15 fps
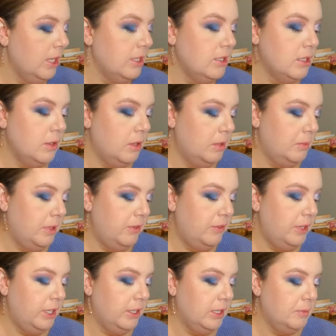So on my
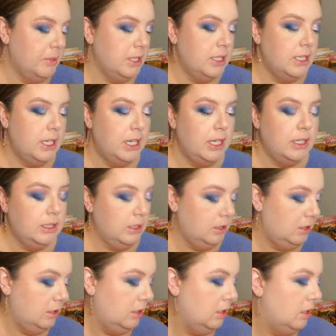finger, I'm going to take
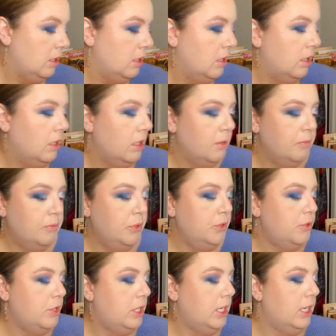
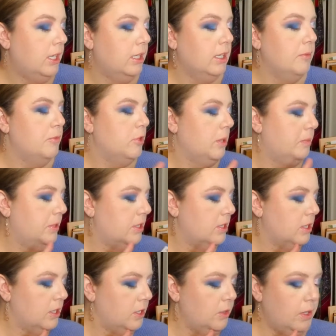Bougie and Gumdrop. These are
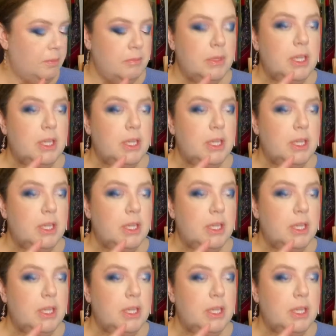the two I'm